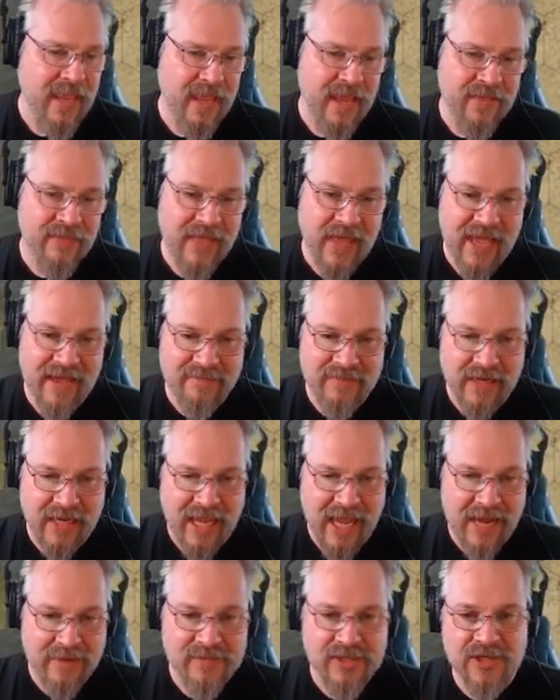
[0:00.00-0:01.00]
they have been
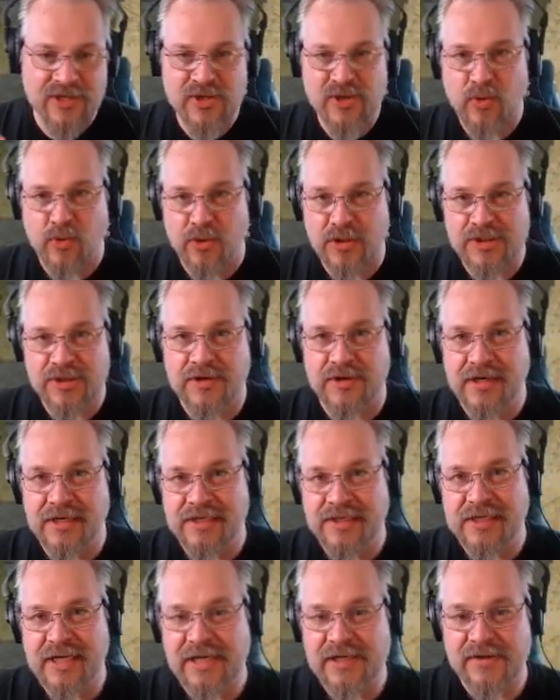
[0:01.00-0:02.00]
captured, tortured,
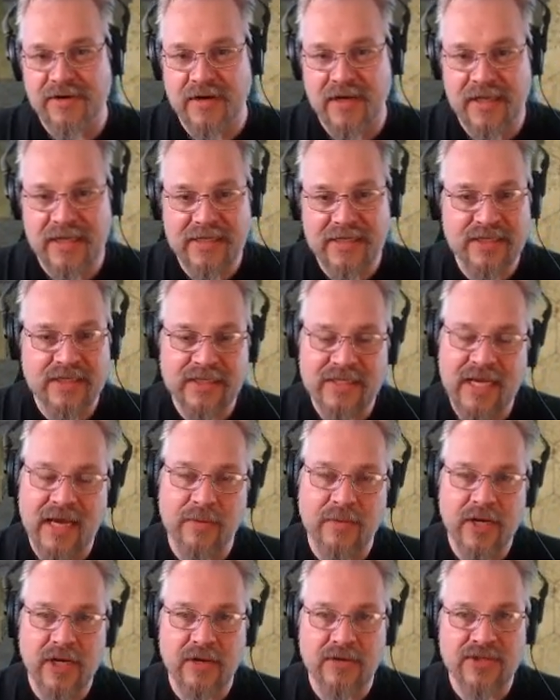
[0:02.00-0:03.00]
etc. And this is how
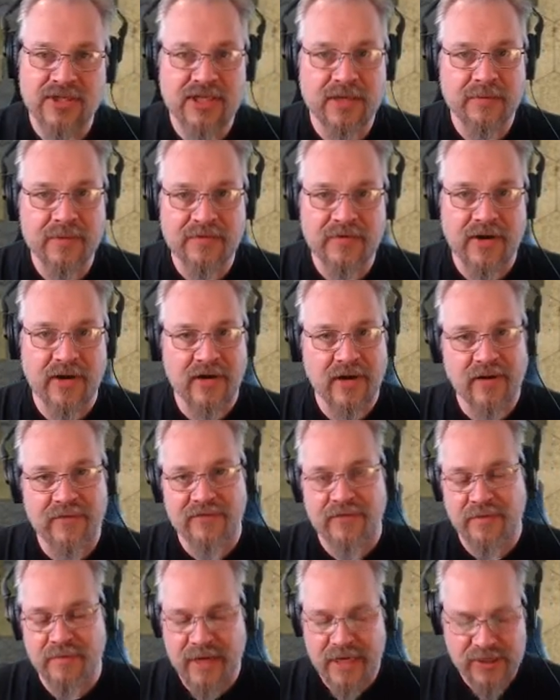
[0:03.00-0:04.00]
we know some of their
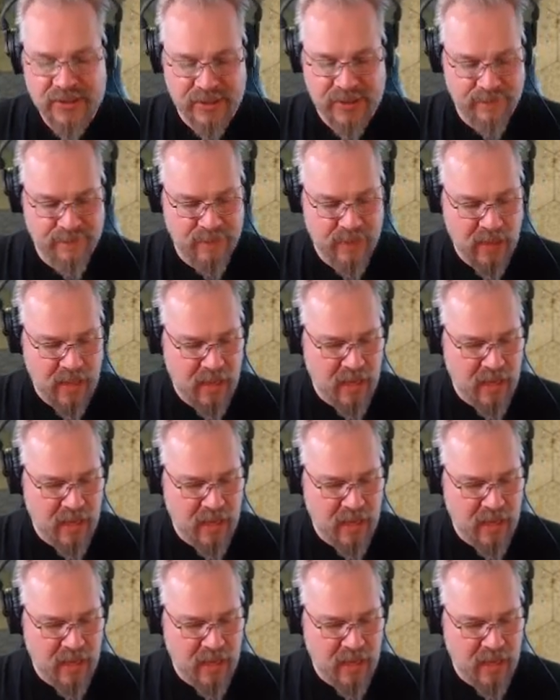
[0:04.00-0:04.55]
information.